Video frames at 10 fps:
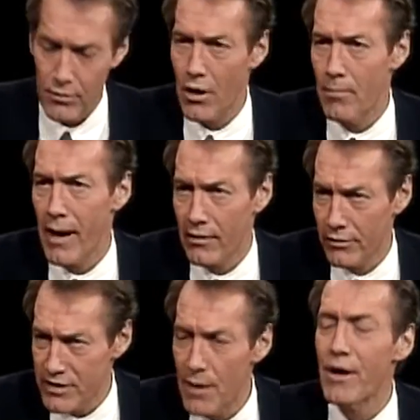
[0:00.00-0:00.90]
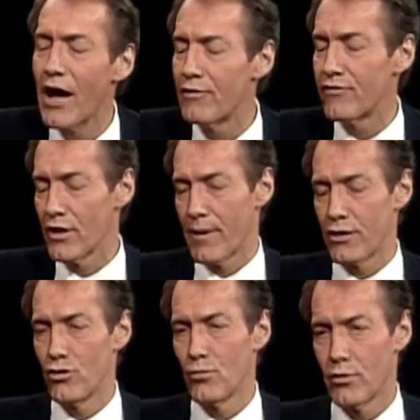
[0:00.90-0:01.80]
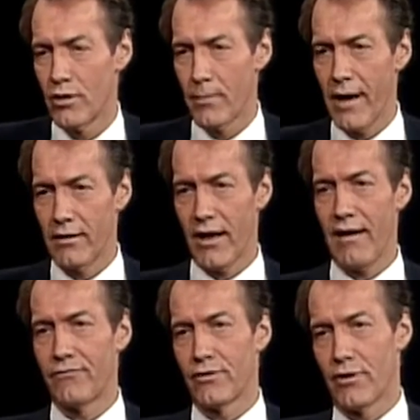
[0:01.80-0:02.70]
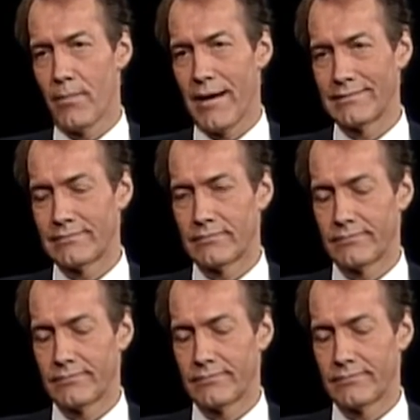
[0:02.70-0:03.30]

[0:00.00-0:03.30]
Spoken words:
about, tell me how you feel about humor and about laughter and about